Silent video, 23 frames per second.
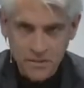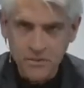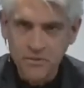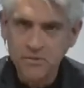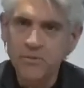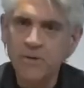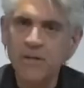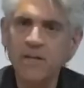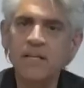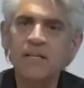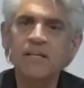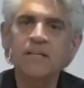
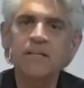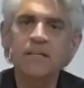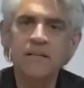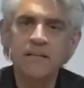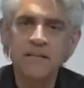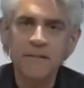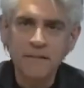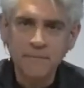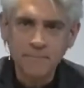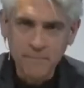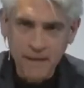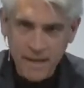concentrate,
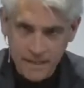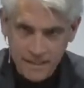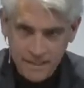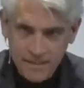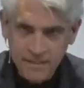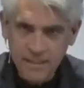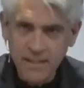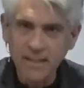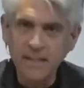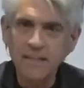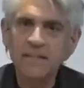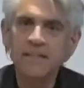and
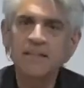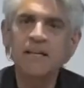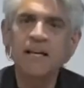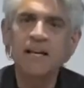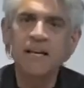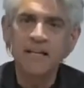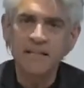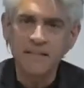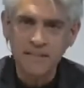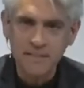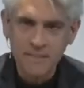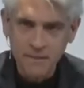
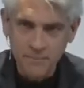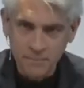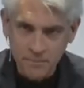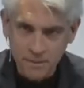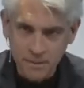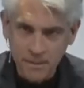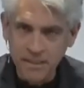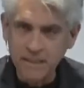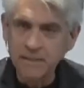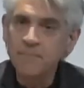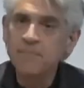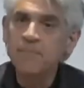meditate, and
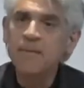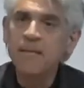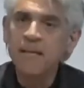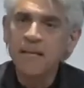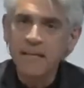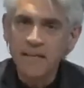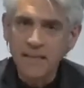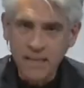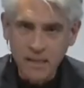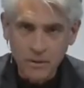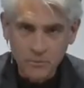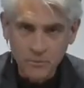simply
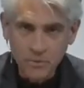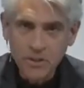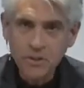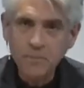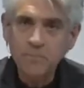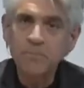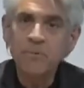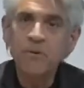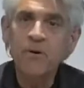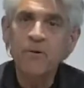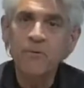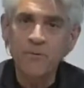get
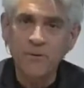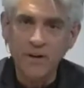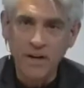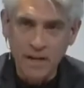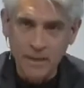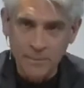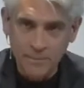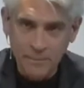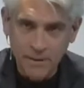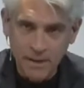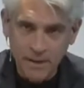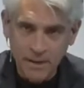with the
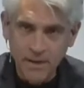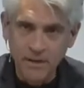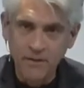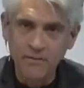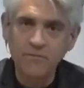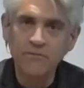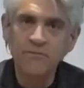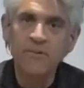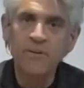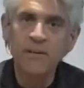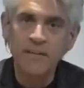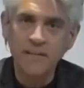program
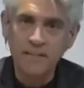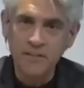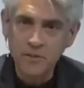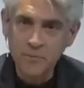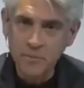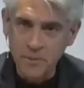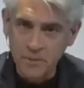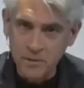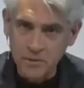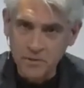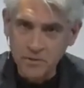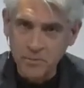of
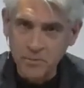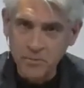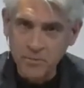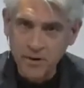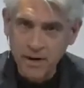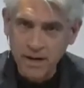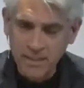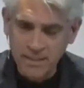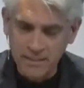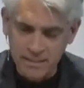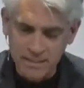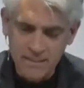a
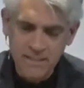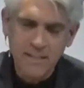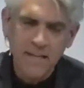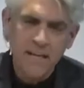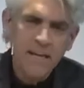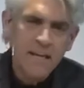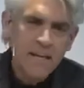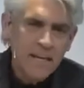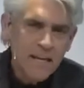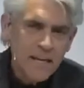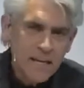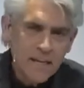spiritual
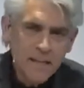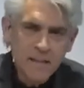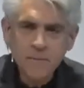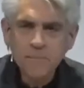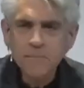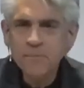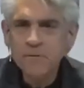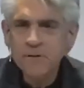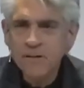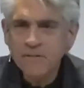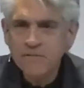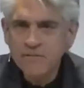practice.
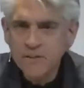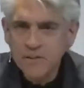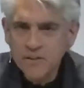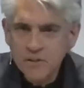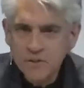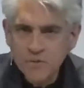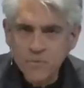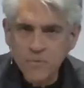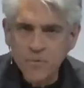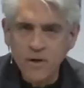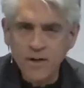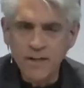In the
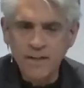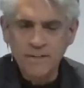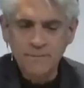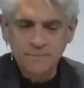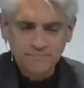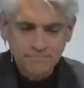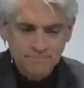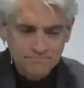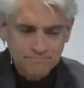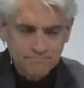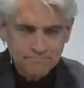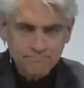previous
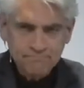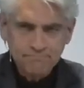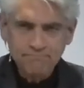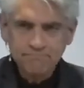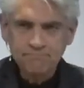one,